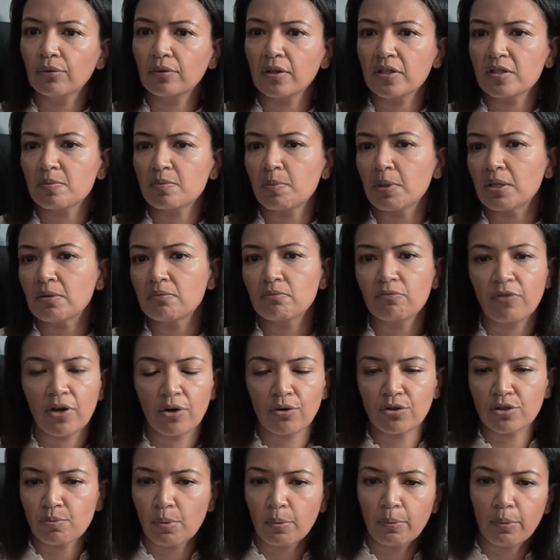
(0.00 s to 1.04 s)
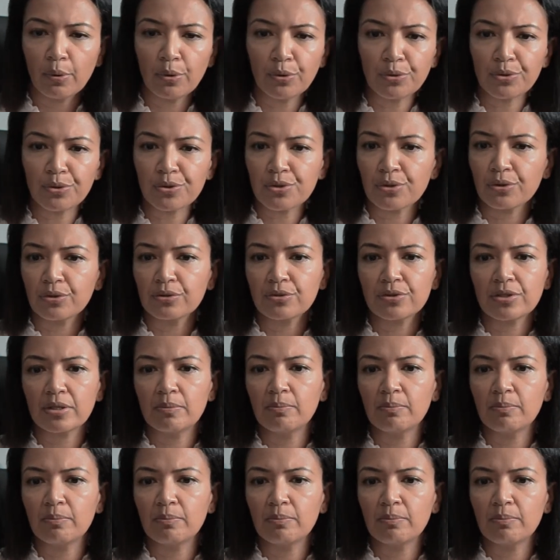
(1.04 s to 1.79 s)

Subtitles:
There's been various proposals